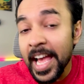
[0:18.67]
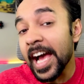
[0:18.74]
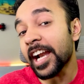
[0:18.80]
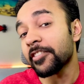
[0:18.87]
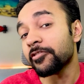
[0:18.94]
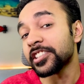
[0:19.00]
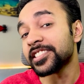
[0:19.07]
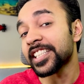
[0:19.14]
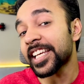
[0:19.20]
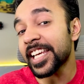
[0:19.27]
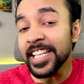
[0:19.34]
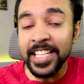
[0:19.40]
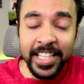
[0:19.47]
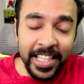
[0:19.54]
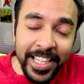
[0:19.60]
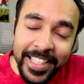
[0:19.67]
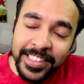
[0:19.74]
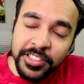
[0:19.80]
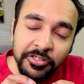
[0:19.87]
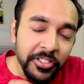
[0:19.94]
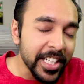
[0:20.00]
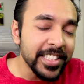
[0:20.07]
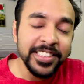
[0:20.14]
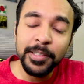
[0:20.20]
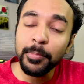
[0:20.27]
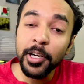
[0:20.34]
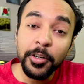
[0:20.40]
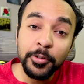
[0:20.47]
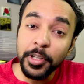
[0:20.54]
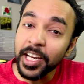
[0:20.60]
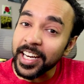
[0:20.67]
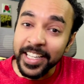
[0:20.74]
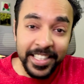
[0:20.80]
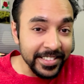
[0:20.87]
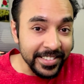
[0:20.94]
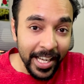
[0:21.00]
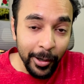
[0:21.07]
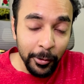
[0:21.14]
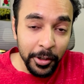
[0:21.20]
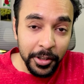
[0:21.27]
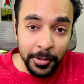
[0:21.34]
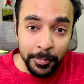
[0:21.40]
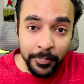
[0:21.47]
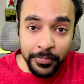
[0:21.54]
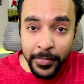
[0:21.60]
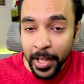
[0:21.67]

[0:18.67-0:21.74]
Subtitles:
And once again, it is very similar to the cadence algorithm.